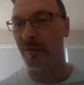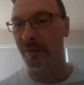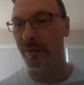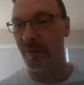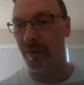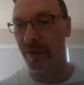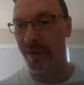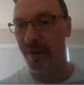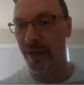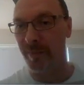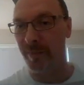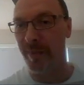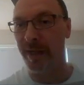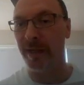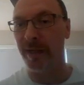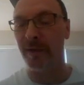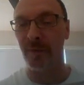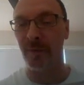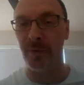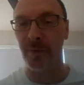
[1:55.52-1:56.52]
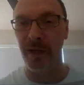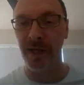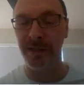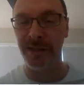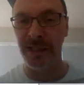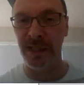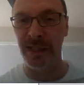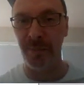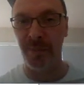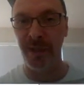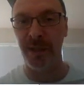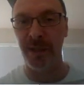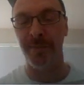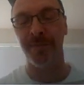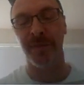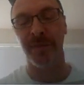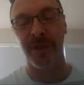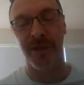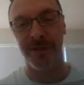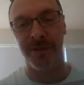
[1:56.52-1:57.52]
will then make 3 ATP.
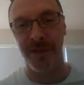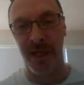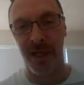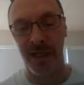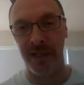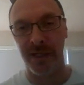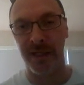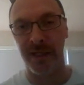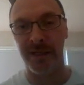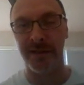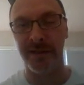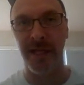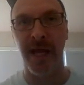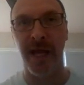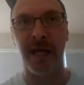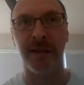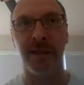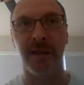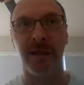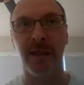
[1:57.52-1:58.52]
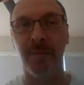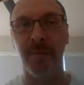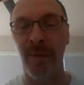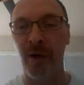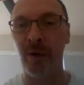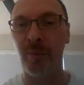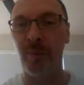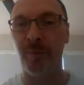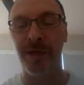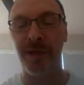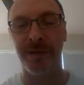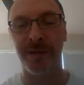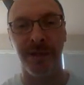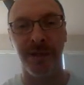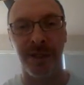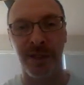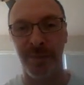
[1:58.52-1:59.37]
Is that an exact amount based on